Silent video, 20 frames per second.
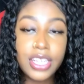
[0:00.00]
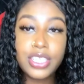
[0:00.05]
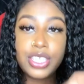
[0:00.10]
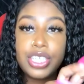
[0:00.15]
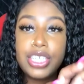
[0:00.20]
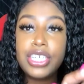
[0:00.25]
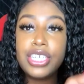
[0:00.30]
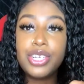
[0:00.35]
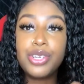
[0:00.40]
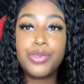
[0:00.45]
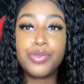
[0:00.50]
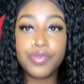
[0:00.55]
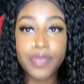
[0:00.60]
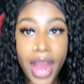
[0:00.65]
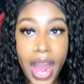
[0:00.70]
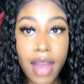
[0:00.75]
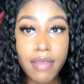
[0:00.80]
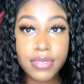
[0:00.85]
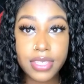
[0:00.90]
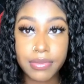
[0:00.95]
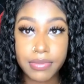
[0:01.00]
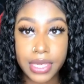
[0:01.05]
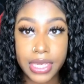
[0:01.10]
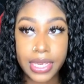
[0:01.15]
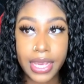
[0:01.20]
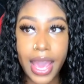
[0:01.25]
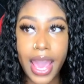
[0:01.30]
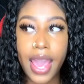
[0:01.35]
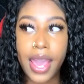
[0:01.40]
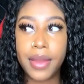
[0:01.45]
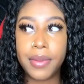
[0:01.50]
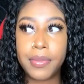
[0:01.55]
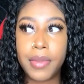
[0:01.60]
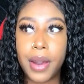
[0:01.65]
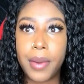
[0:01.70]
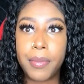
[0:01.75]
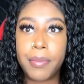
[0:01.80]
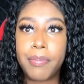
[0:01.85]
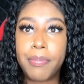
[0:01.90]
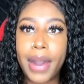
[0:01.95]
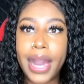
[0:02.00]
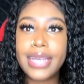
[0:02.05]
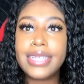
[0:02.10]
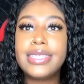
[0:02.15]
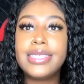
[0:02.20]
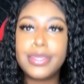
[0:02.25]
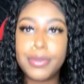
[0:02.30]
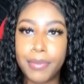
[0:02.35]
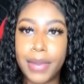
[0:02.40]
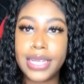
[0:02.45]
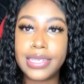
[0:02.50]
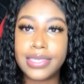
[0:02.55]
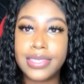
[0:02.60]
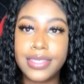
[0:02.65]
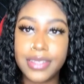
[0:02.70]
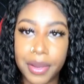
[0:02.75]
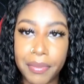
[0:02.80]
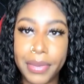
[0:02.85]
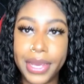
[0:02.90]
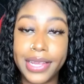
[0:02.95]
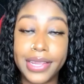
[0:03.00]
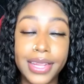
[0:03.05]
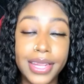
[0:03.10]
She grabs me and bites my stomach.